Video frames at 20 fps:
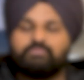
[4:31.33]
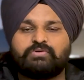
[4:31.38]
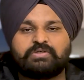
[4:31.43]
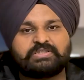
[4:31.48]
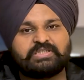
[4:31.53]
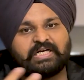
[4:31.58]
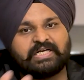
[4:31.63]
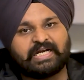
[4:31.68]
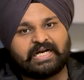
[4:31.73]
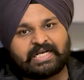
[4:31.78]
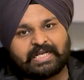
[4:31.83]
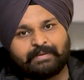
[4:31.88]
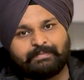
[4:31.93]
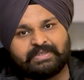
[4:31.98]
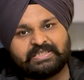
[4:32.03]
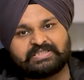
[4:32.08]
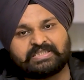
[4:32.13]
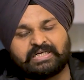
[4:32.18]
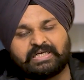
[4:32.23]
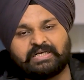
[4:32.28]
what's the
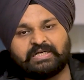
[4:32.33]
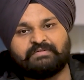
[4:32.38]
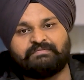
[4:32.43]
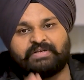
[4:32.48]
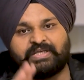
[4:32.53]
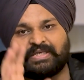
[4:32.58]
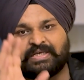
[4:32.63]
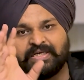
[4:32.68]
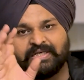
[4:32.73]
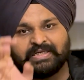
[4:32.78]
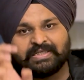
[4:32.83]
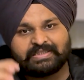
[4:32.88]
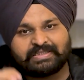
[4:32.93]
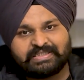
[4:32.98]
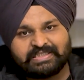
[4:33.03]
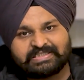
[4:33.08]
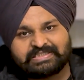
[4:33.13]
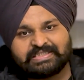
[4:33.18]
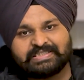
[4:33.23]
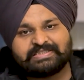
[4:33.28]
database recovery.
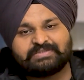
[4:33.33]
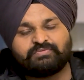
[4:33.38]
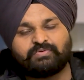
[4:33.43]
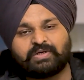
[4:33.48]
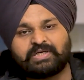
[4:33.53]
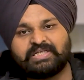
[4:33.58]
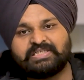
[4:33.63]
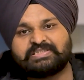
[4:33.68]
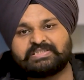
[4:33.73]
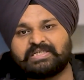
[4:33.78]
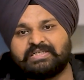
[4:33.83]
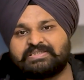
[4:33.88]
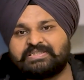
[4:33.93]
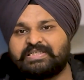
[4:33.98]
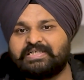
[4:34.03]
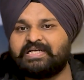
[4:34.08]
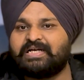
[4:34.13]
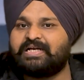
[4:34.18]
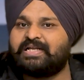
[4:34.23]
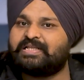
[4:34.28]
This is what is
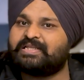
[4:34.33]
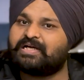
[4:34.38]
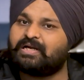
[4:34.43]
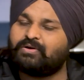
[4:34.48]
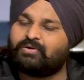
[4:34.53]
considered in the